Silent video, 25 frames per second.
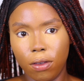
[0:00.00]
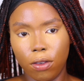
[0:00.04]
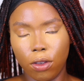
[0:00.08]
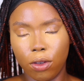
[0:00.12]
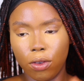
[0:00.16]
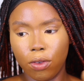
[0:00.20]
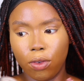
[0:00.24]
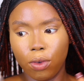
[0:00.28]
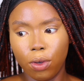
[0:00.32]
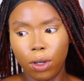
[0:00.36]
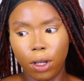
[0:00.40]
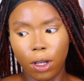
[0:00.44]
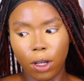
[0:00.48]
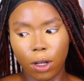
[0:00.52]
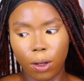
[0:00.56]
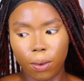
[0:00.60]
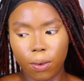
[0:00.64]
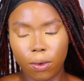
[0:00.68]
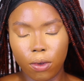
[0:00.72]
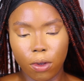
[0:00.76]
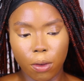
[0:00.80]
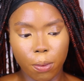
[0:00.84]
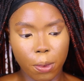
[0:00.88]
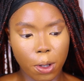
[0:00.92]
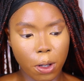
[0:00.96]
This also
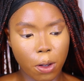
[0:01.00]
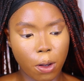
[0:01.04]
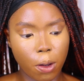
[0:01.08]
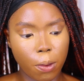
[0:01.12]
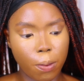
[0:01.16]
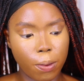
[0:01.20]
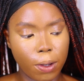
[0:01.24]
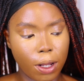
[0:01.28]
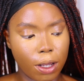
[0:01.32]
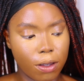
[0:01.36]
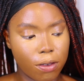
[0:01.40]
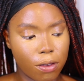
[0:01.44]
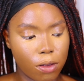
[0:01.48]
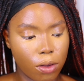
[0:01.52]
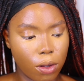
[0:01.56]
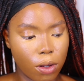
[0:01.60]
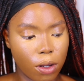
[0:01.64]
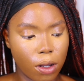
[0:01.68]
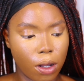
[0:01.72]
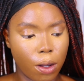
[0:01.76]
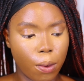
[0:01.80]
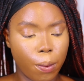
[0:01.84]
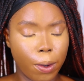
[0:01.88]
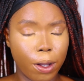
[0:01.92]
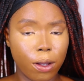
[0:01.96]
helps your makeup last
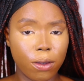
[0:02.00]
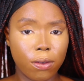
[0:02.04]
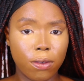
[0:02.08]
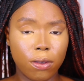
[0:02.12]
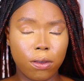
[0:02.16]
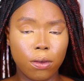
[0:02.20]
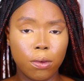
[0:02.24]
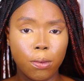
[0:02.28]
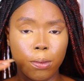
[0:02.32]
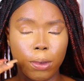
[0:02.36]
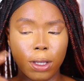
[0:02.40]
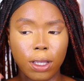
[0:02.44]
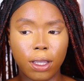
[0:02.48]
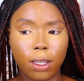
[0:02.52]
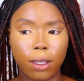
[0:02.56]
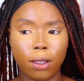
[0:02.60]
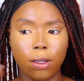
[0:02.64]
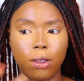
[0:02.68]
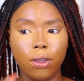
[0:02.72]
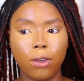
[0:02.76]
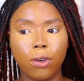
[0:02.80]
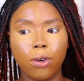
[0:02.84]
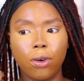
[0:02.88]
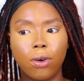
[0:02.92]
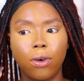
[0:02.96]
longer while still
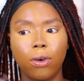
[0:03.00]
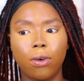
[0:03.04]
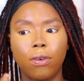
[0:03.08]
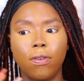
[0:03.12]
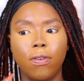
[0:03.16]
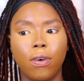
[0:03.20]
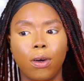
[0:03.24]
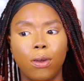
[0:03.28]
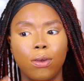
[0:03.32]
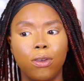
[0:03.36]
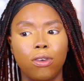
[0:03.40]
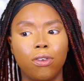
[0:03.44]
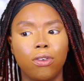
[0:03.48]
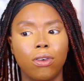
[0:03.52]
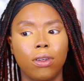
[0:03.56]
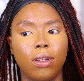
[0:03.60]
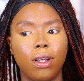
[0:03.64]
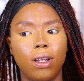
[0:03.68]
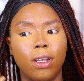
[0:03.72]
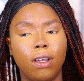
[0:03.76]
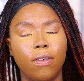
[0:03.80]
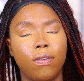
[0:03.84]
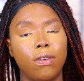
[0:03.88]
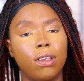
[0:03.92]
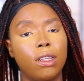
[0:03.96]
making your foundation
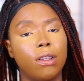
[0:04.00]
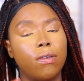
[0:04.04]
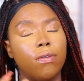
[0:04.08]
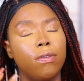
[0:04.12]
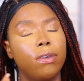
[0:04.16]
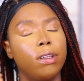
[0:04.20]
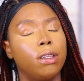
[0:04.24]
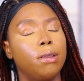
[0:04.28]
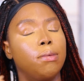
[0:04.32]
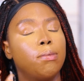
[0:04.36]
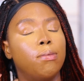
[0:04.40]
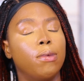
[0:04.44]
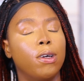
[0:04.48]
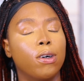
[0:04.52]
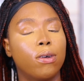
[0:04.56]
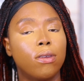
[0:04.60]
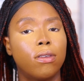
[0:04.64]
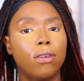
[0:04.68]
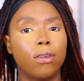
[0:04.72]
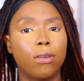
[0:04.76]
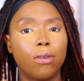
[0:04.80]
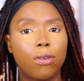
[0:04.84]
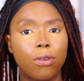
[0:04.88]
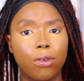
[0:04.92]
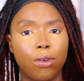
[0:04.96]
and everything really
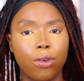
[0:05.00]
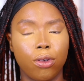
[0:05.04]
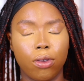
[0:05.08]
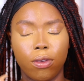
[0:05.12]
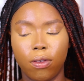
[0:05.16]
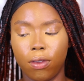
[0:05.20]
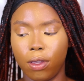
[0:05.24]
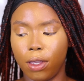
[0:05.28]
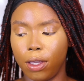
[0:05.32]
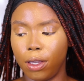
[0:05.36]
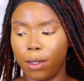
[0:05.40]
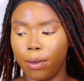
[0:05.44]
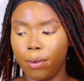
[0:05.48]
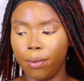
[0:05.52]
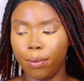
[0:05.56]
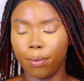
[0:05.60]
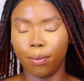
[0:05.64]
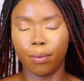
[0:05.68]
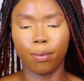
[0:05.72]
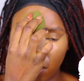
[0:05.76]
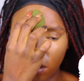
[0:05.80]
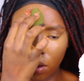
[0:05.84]
melt into your skin.